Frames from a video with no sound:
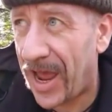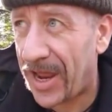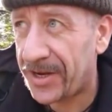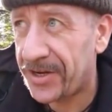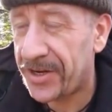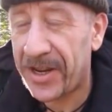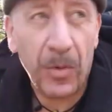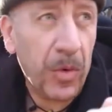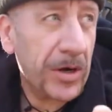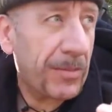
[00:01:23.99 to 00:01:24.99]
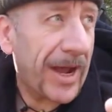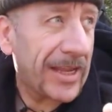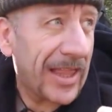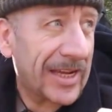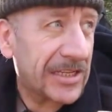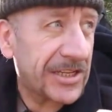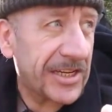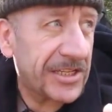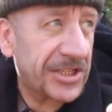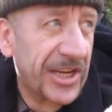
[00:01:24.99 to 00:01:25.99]
and one of mine
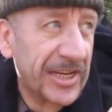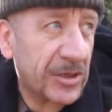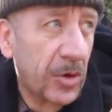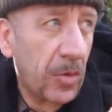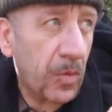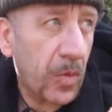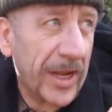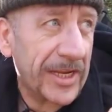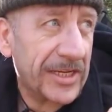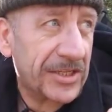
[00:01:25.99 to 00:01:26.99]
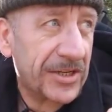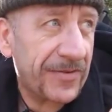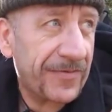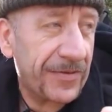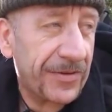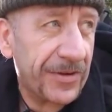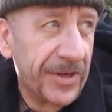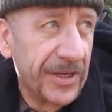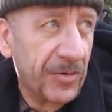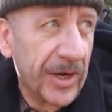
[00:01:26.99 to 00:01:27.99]
lasted 6 weeks for
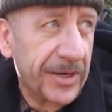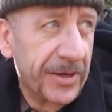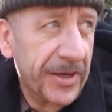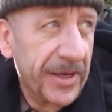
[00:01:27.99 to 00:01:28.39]
30 quid.